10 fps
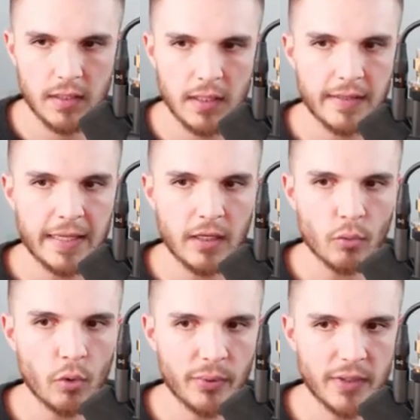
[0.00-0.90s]
Then we'll
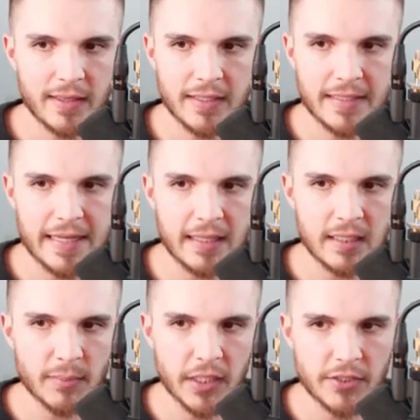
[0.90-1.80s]
put in the daily
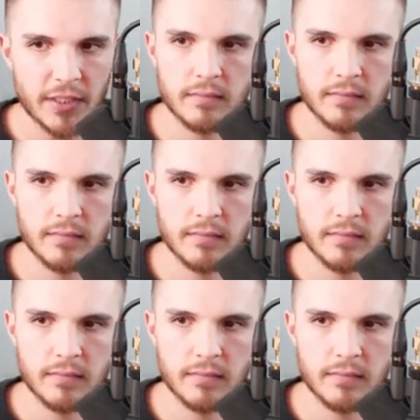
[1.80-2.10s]
budget